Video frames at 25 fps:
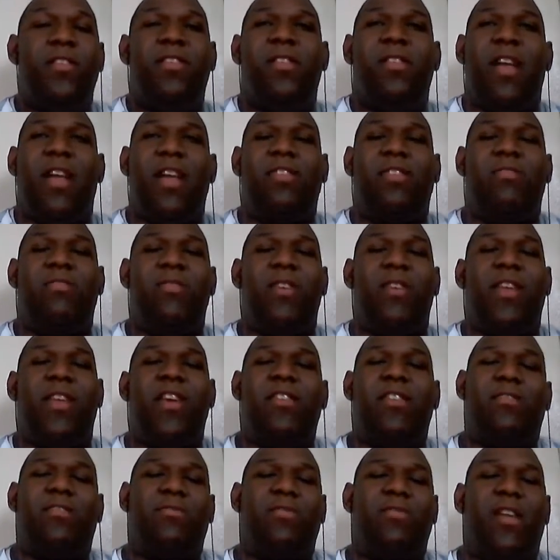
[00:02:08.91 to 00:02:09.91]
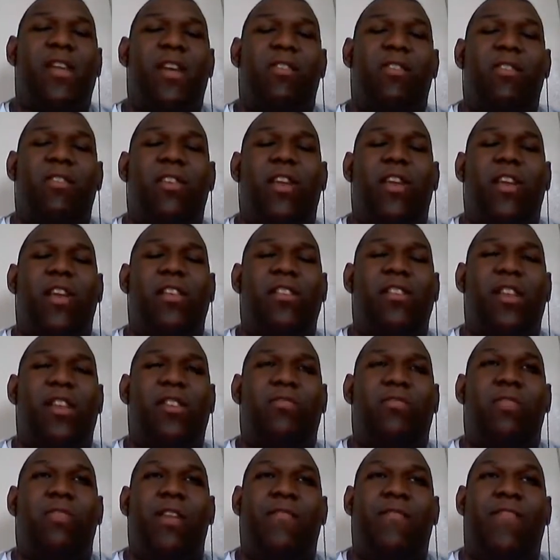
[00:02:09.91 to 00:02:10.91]
that only takes
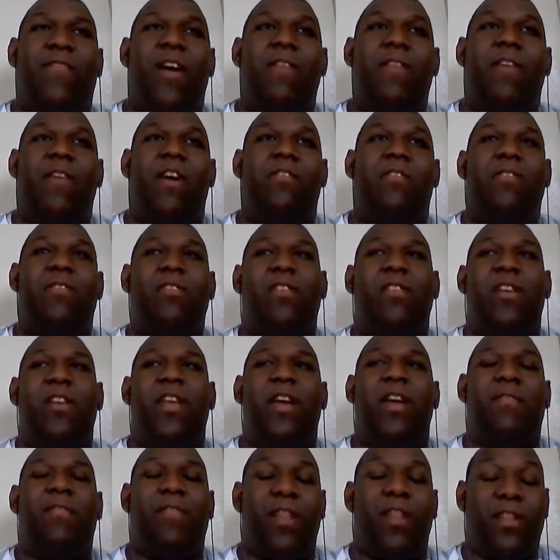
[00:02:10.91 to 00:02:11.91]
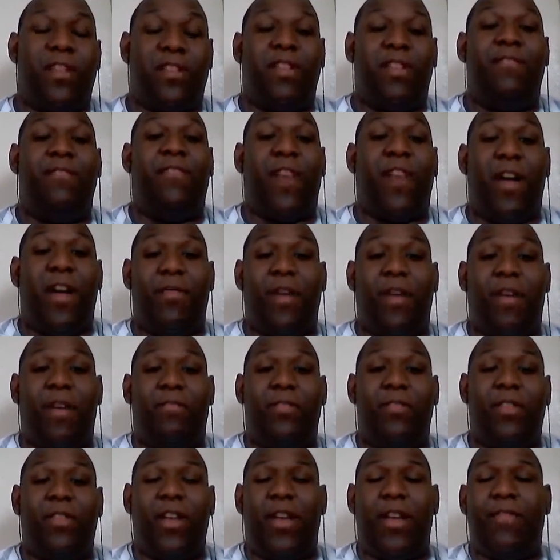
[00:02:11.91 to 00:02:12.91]
like 25 hours, and they have less than 5
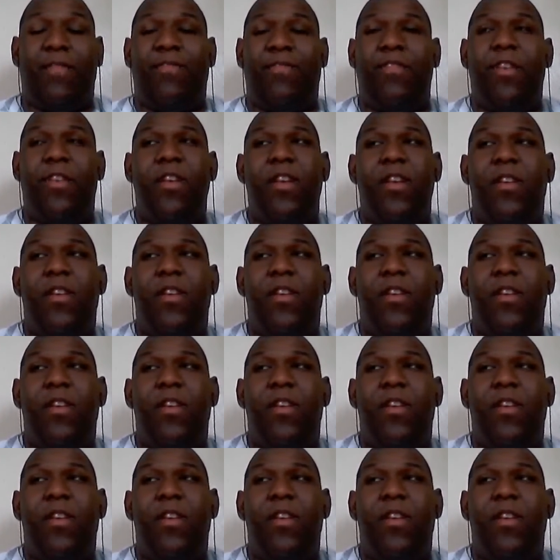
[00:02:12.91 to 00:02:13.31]
hours left.